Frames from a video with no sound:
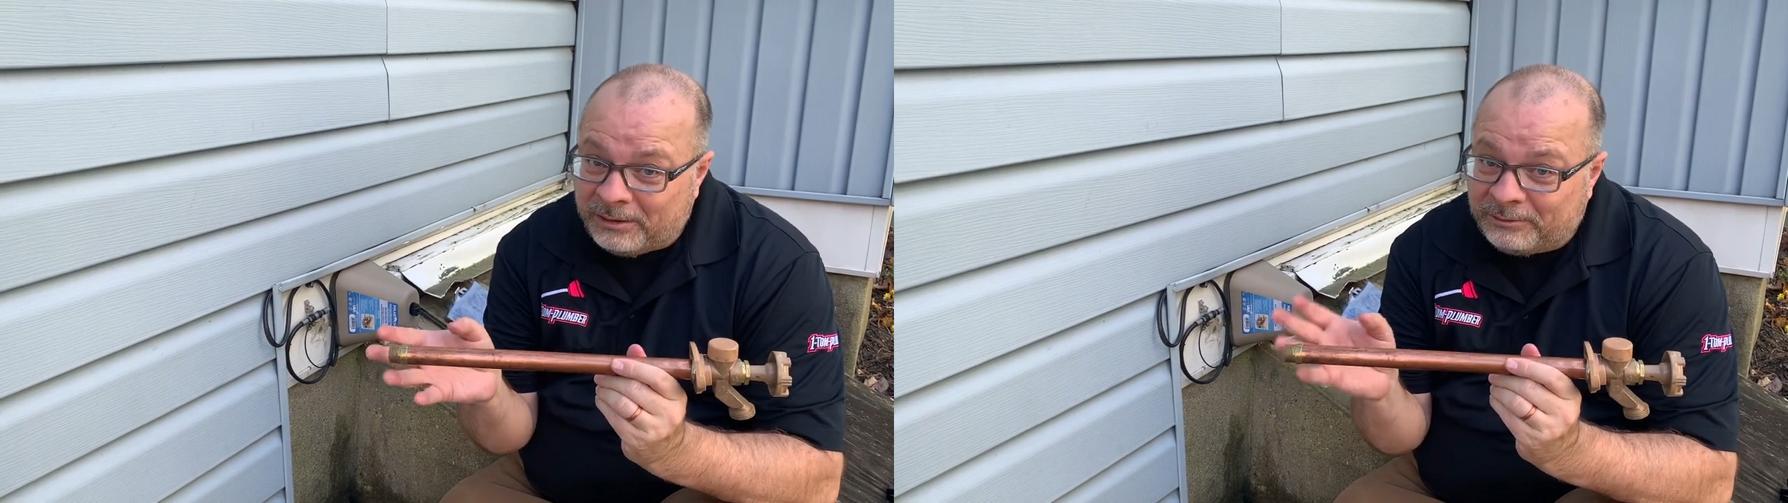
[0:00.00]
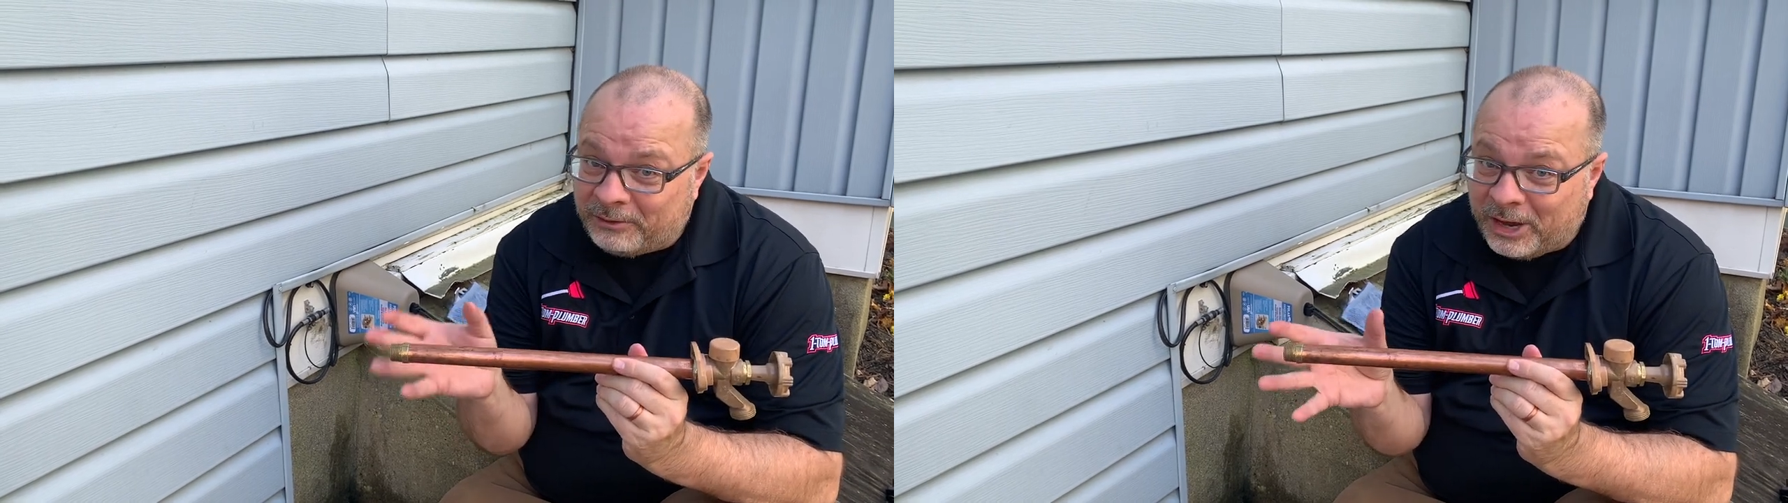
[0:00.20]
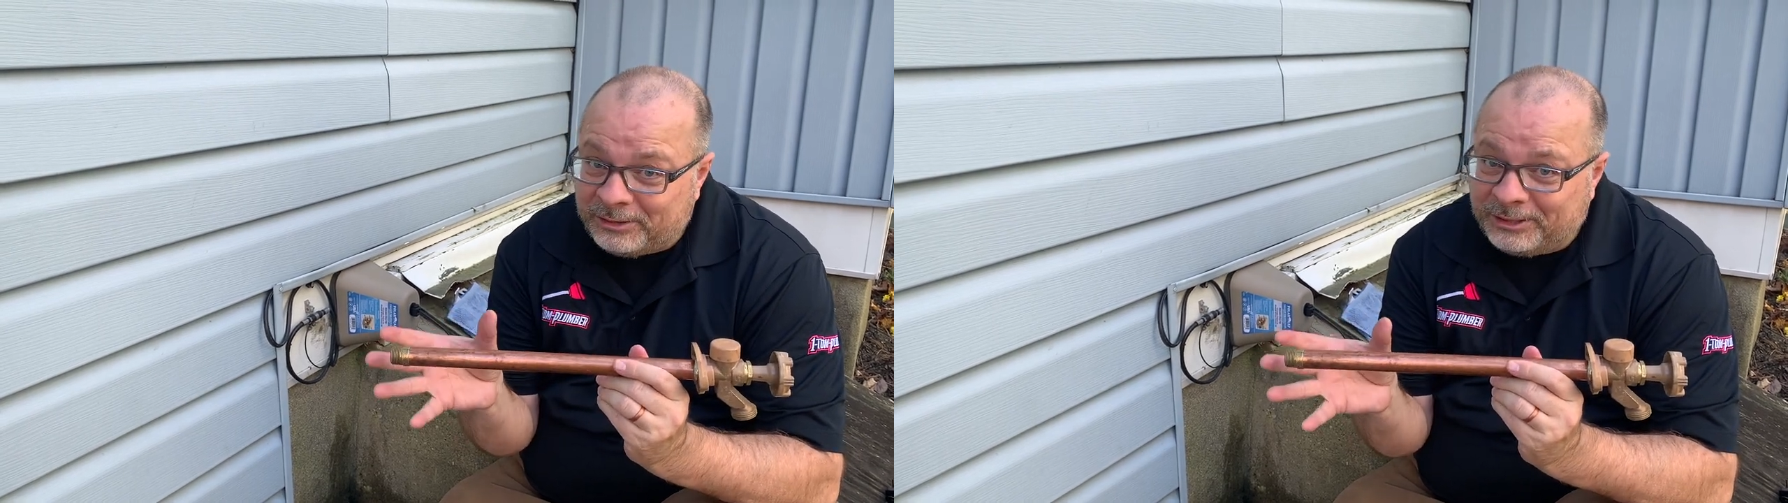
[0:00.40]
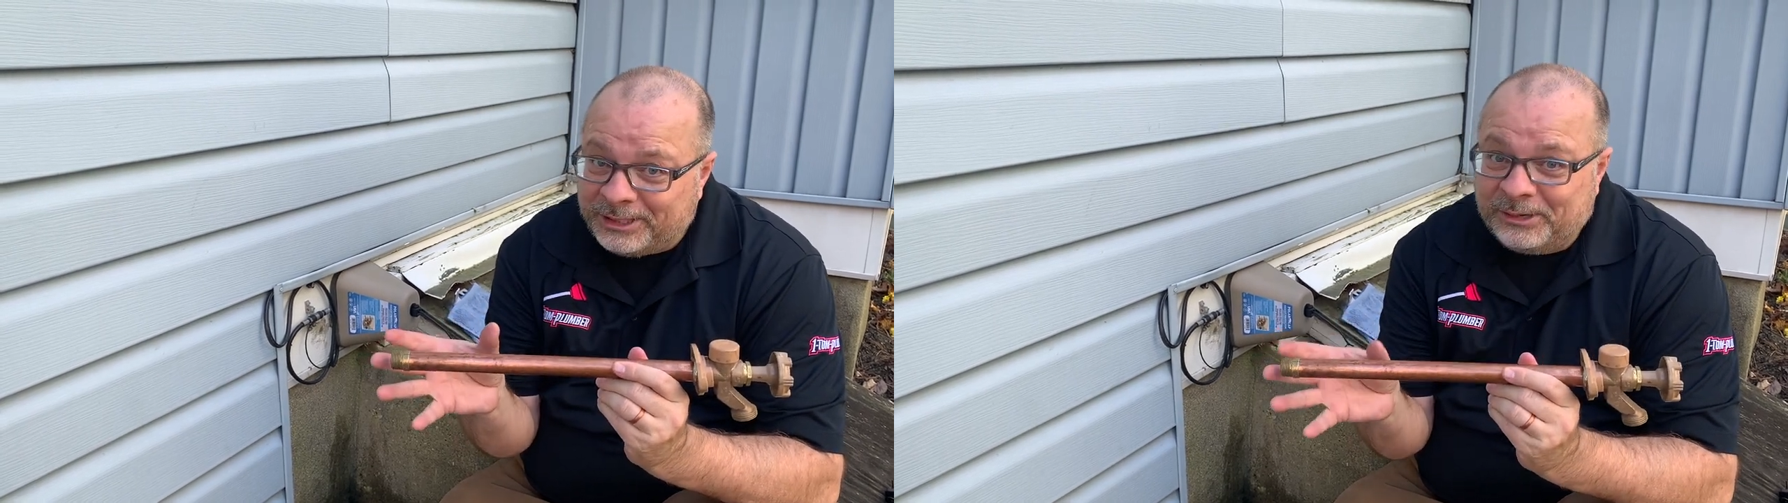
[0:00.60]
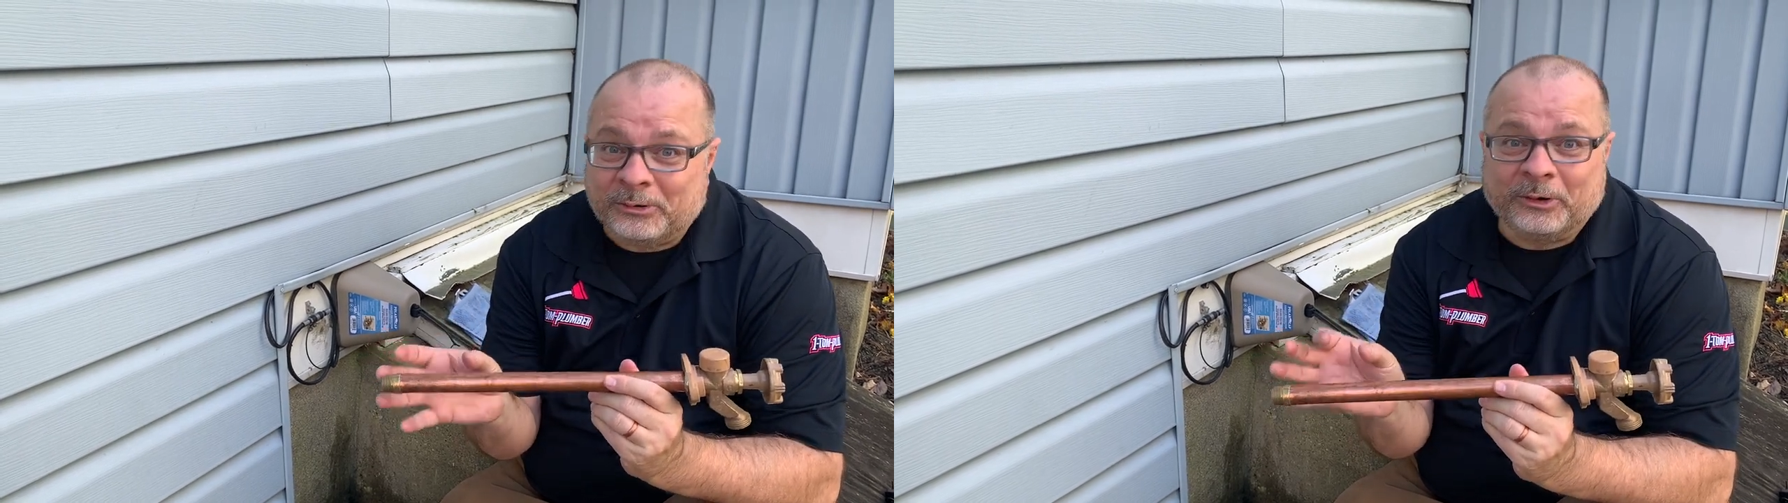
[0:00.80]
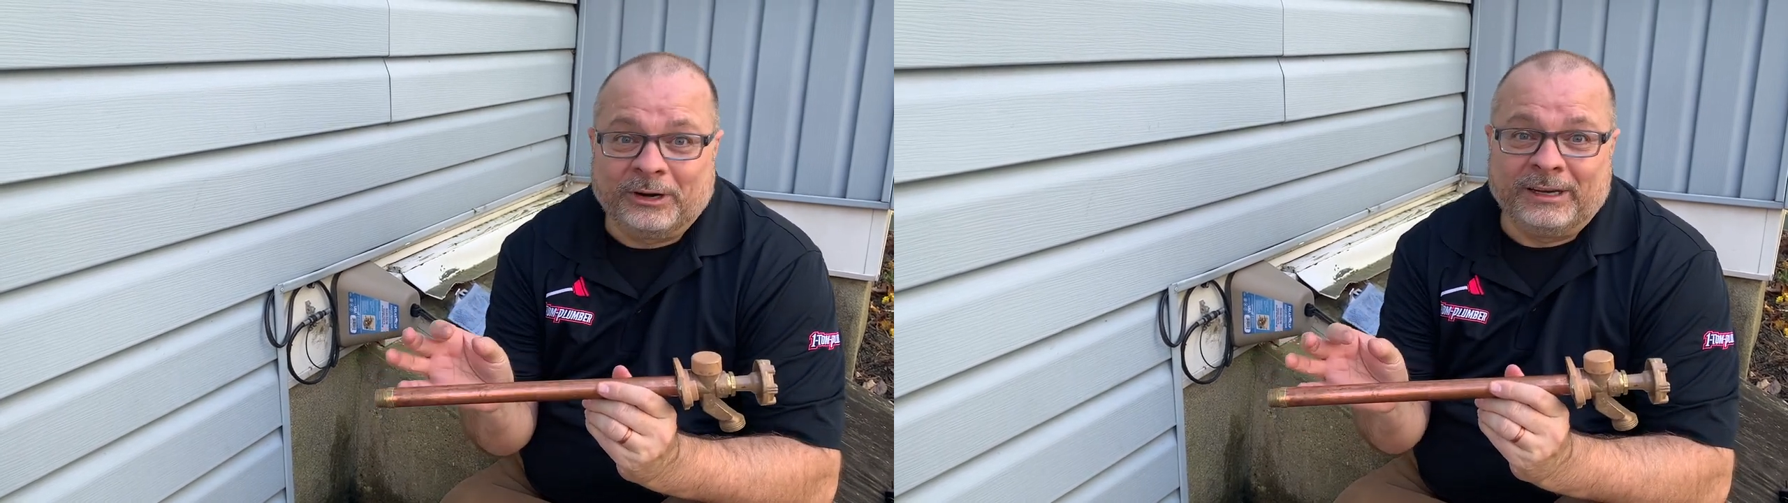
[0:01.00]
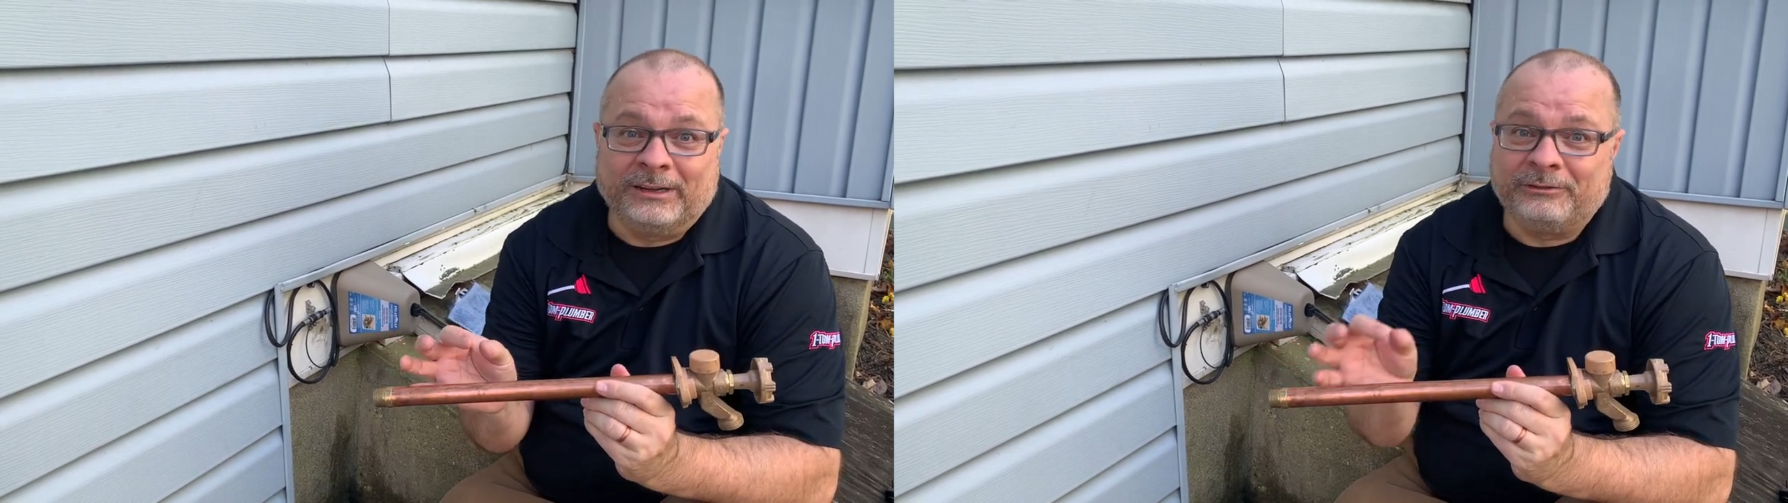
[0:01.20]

faucet, or a